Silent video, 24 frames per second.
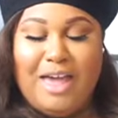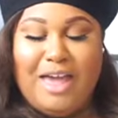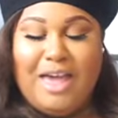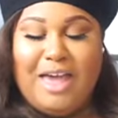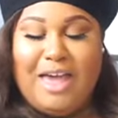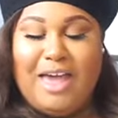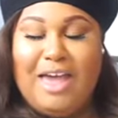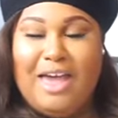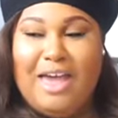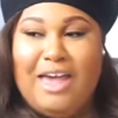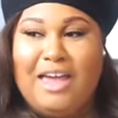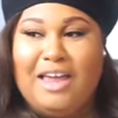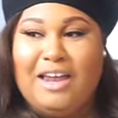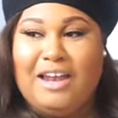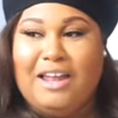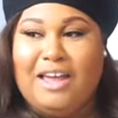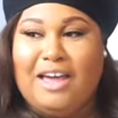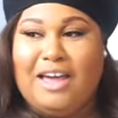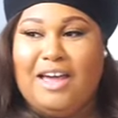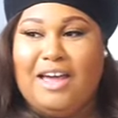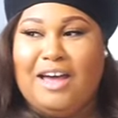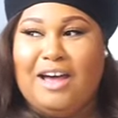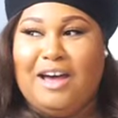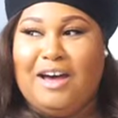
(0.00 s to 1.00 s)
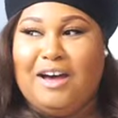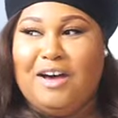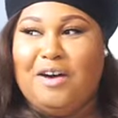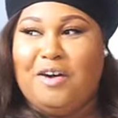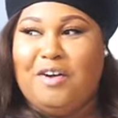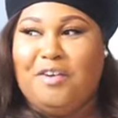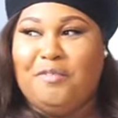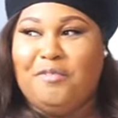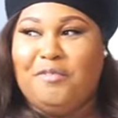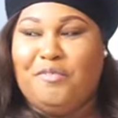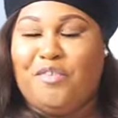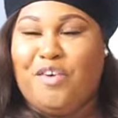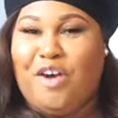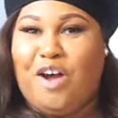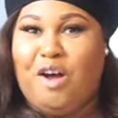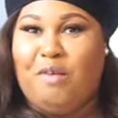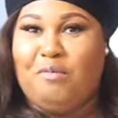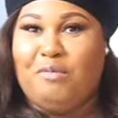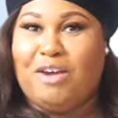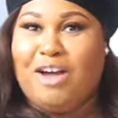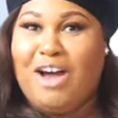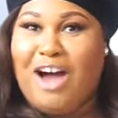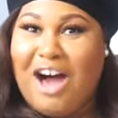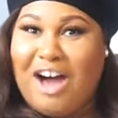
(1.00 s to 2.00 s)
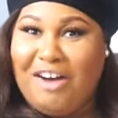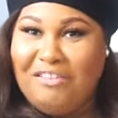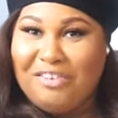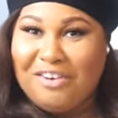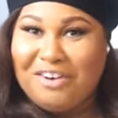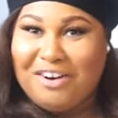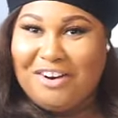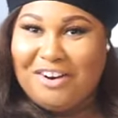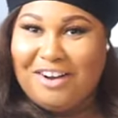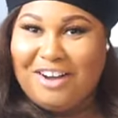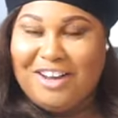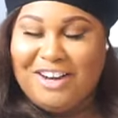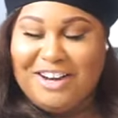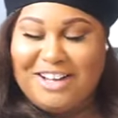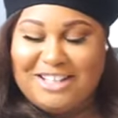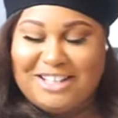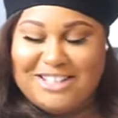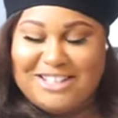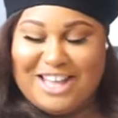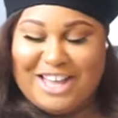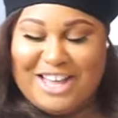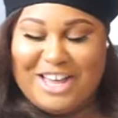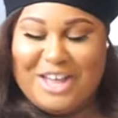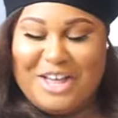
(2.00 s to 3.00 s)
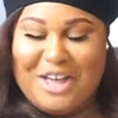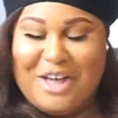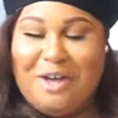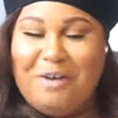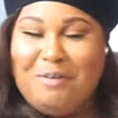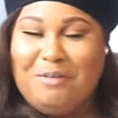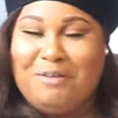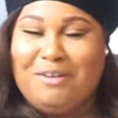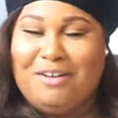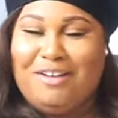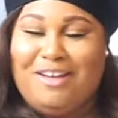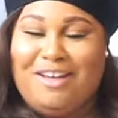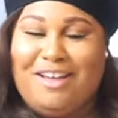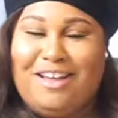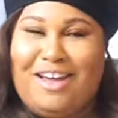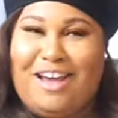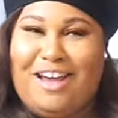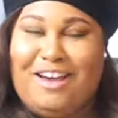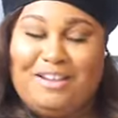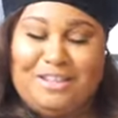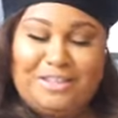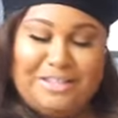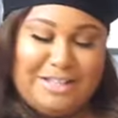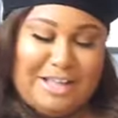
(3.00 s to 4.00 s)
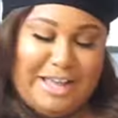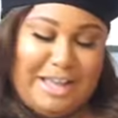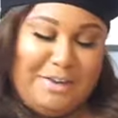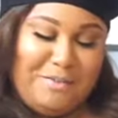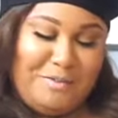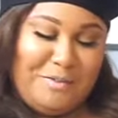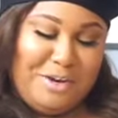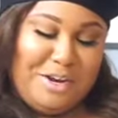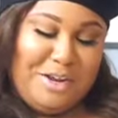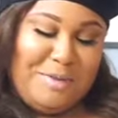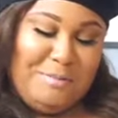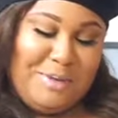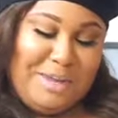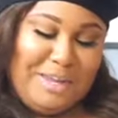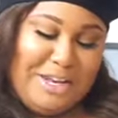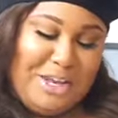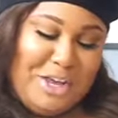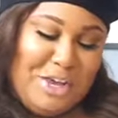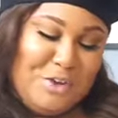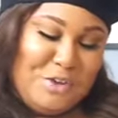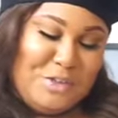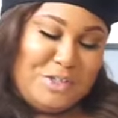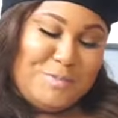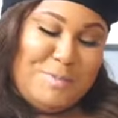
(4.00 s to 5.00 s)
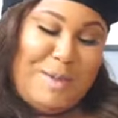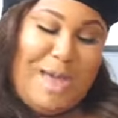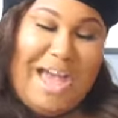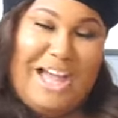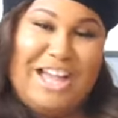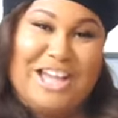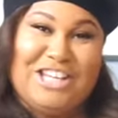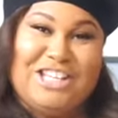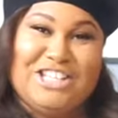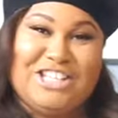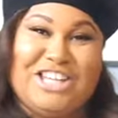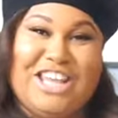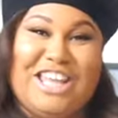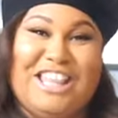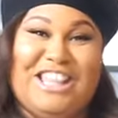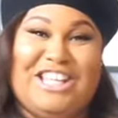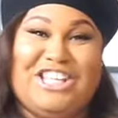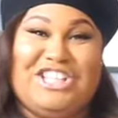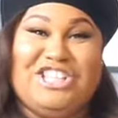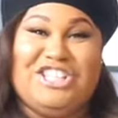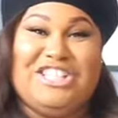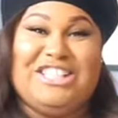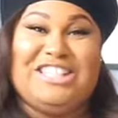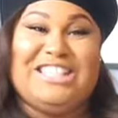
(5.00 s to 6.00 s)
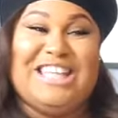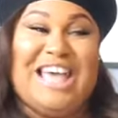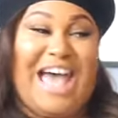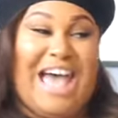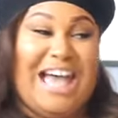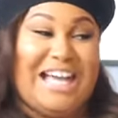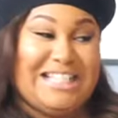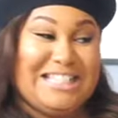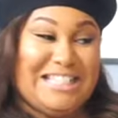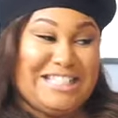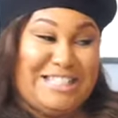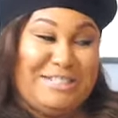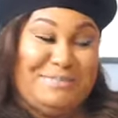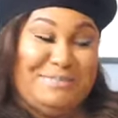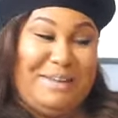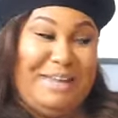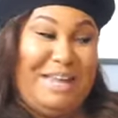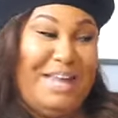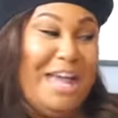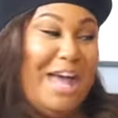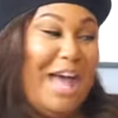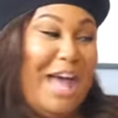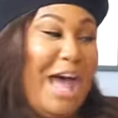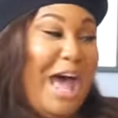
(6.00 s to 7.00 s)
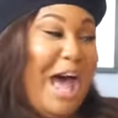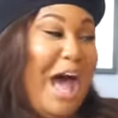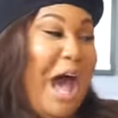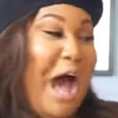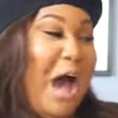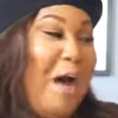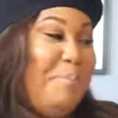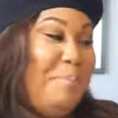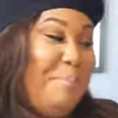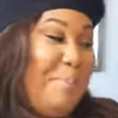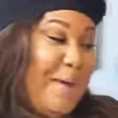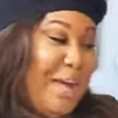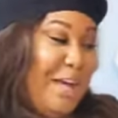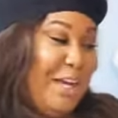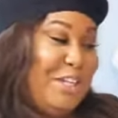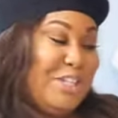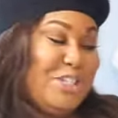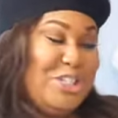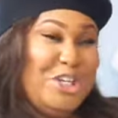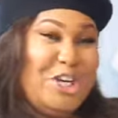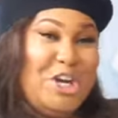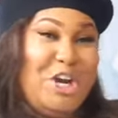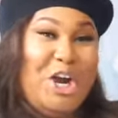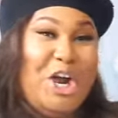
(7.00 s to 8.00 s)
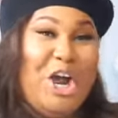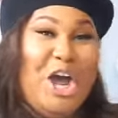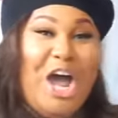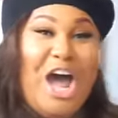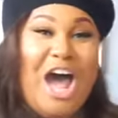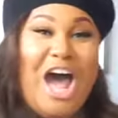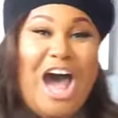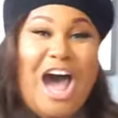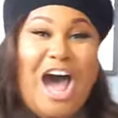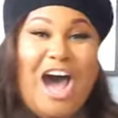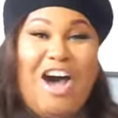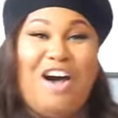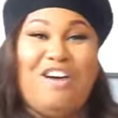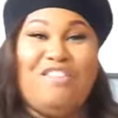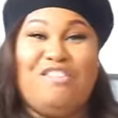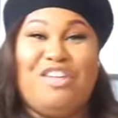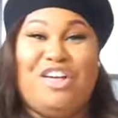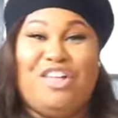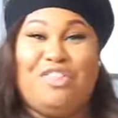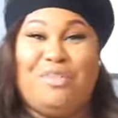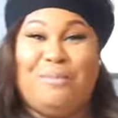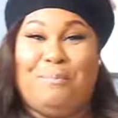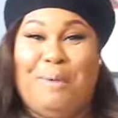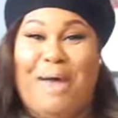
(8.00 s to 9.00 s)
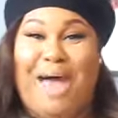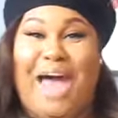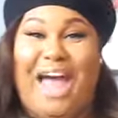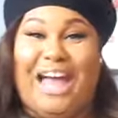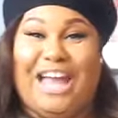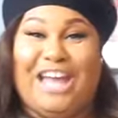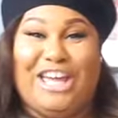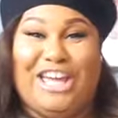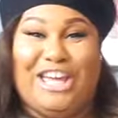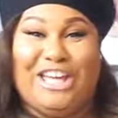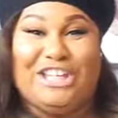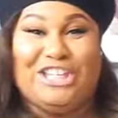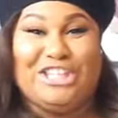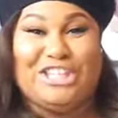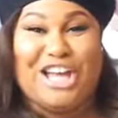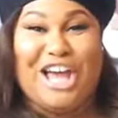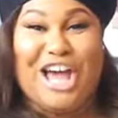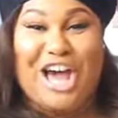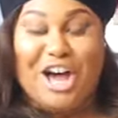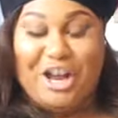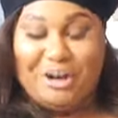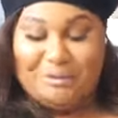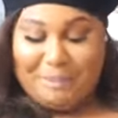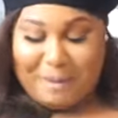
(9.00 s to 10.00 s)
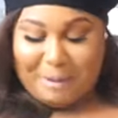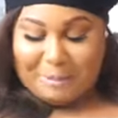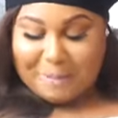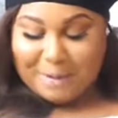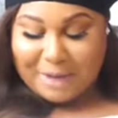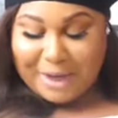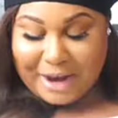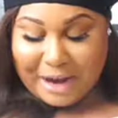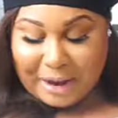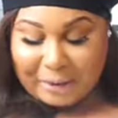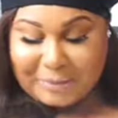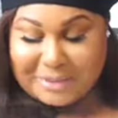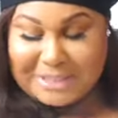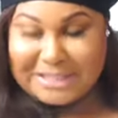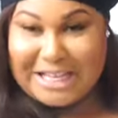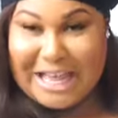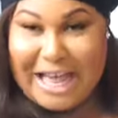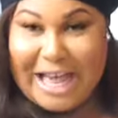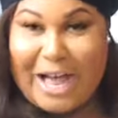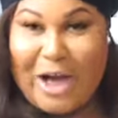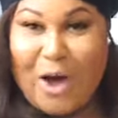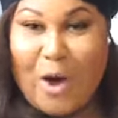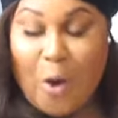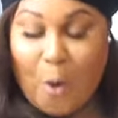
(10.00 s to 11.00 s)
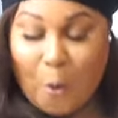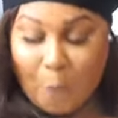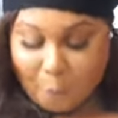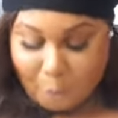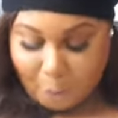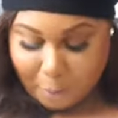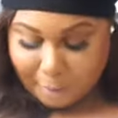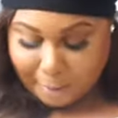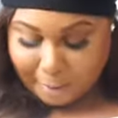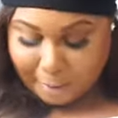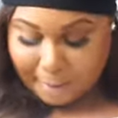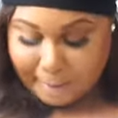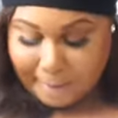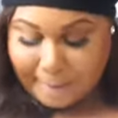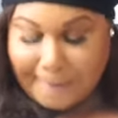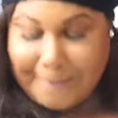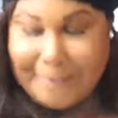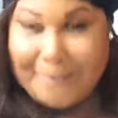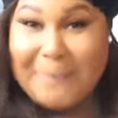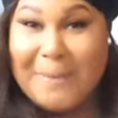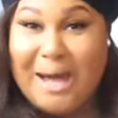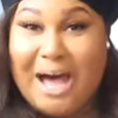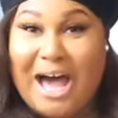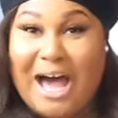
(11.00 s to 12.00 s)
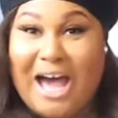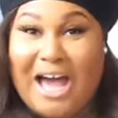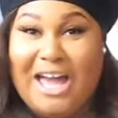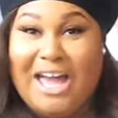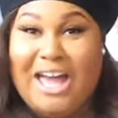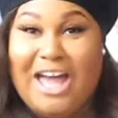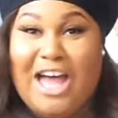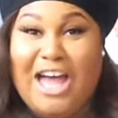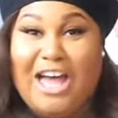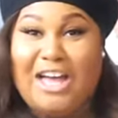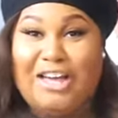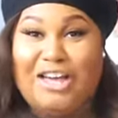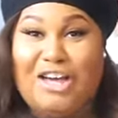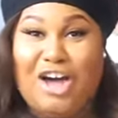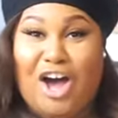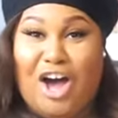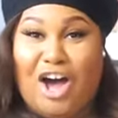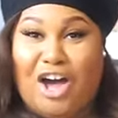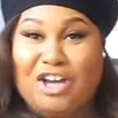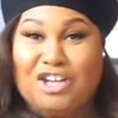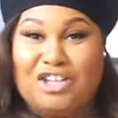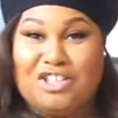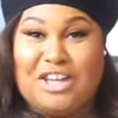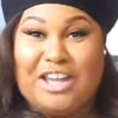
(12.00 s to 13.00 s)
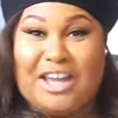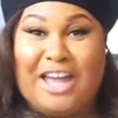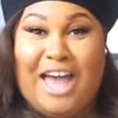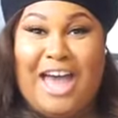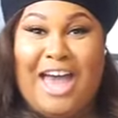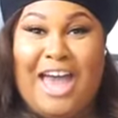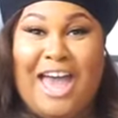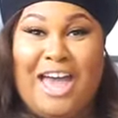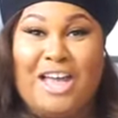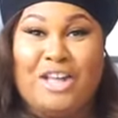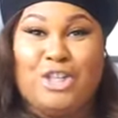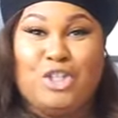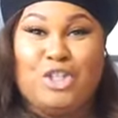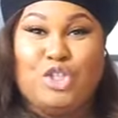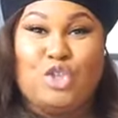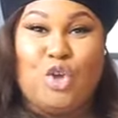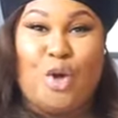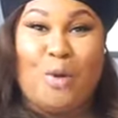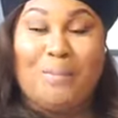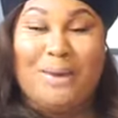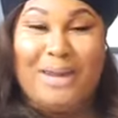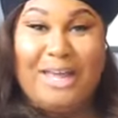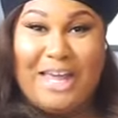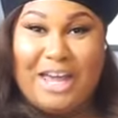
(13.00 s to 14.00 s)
and from Covergirl, and I was like, what do you mean huge package? And then she texted me a picture of the package on my bed. I was like, oh my gosh. Like, I had so many